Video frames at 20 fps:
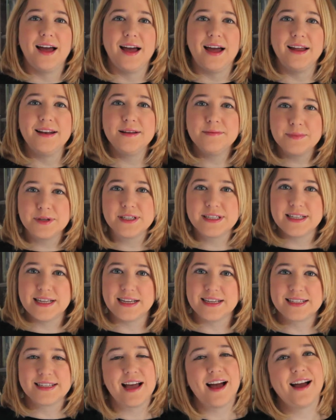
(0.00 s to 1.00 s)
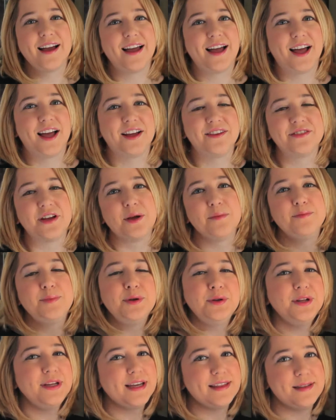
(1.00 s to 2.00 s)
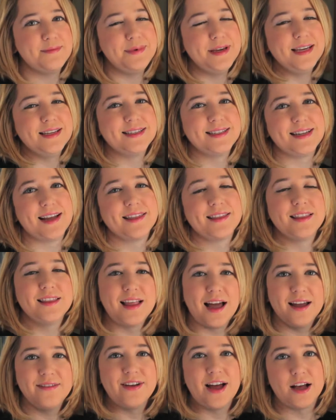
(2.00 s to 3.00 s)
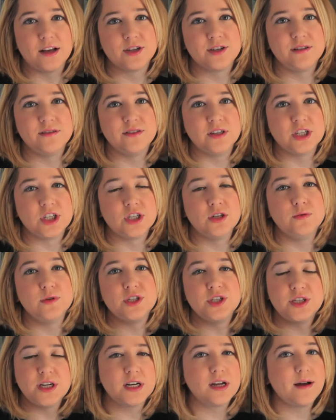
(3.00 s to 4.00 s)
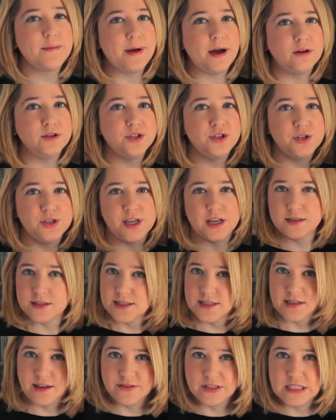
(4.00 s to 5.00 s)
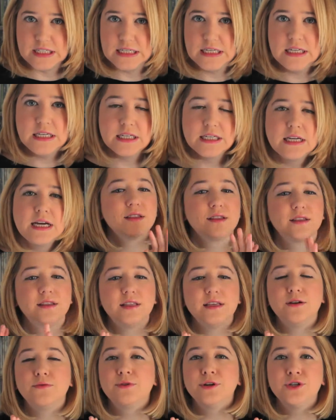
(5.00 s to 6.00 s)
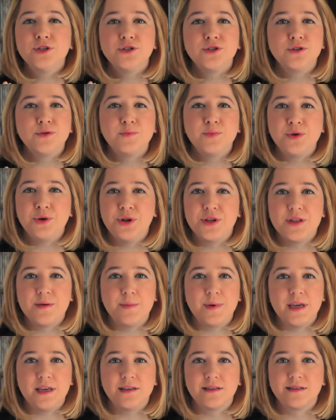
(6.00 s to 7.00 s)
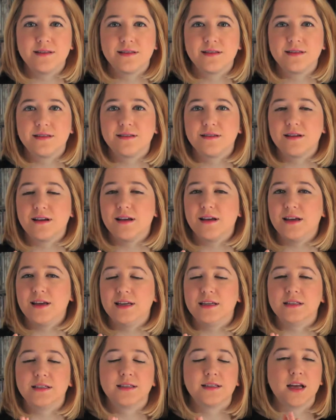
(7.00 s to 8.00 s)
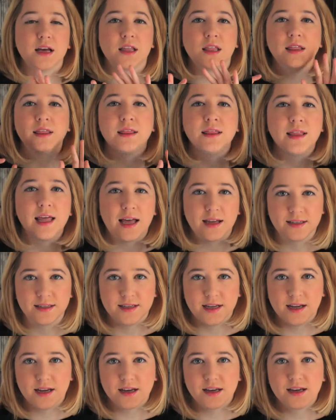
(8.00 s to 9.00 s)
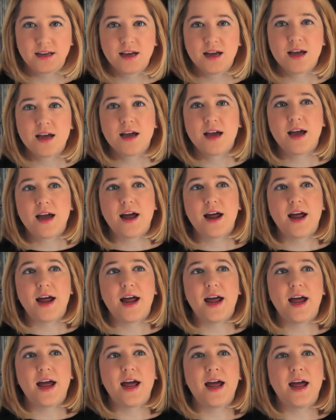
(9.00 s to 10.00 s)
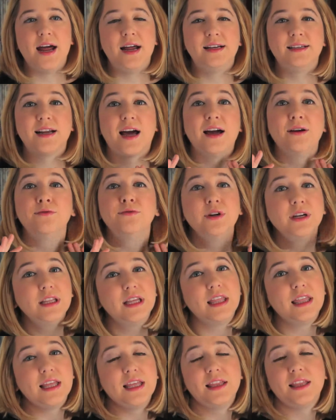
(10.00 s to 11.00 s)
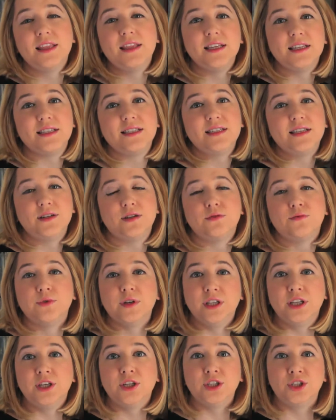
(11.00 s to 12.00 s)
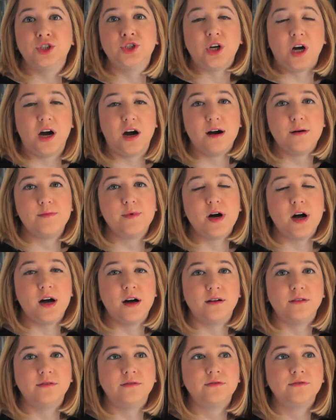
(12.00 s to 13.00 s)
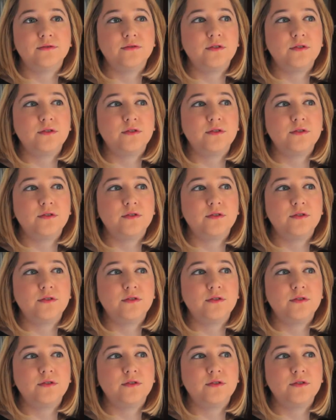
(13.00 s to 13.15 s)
At number 6, I have Beauty and the Beast, the live-action version, which did come out in 2017. The original Beauty and the Beast is a classic, and I really think that this did a really good job of